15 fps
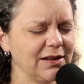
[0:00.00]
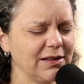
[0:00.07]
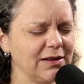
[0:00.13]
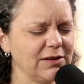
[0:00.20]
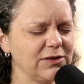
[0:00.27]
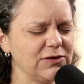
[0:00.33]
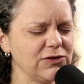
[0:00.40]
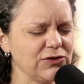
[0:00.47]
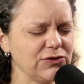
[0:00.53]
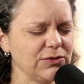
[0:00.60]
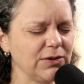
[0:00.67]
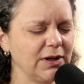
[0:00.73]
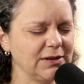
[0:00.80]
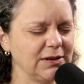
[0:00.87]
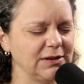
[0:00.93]
the
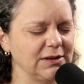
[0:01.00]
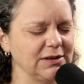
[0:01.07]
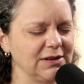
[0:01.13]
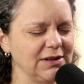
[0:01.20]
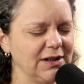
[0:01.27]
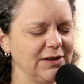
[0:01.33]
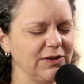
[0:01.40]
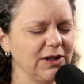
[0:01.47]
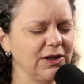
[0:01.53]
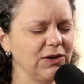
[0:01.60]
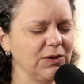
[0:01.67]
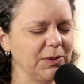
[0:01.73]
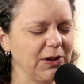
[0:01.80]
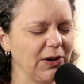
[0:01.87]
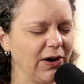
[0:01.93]
struggle of a
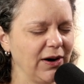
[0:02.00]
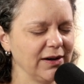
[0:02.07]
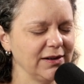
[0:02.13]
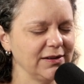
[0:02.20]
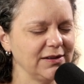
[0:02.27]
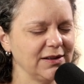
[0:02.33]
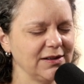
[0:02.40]
human heart